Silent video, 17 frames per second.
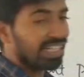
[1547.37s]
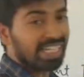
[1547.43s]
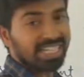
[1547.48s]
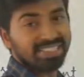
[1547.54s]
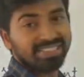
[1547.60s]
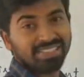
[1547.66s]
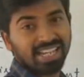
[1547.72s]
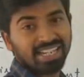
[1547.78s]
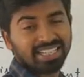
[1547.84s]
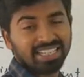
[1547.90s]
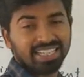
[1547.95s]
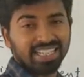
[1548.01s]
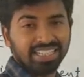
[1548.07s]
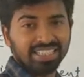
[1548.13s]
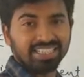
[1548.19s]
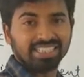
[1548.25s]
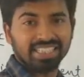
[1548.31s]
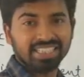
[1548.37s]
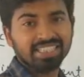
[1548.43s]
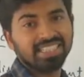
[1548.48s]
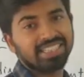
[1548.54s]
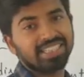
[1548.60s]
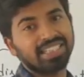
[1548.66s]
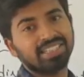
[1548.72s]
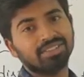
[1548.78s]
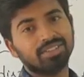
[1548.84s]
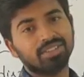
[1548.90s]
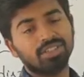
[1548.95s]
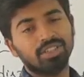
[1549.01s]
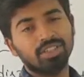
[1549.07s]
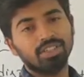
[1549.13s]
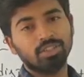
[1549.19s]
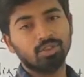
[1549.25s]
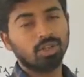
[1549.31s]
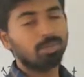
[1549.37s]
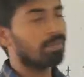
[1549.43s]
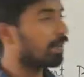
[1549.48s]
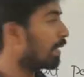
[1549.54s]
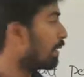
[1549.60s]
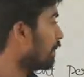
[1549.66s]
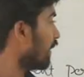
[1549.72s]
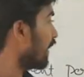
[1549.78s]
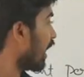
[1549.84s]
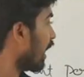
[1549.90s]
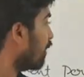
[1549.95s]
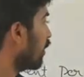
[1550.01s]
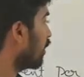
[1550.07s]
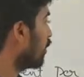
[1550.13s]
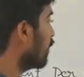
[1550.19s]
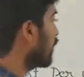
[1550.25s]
exactly at 10:30. You are maybe travelling with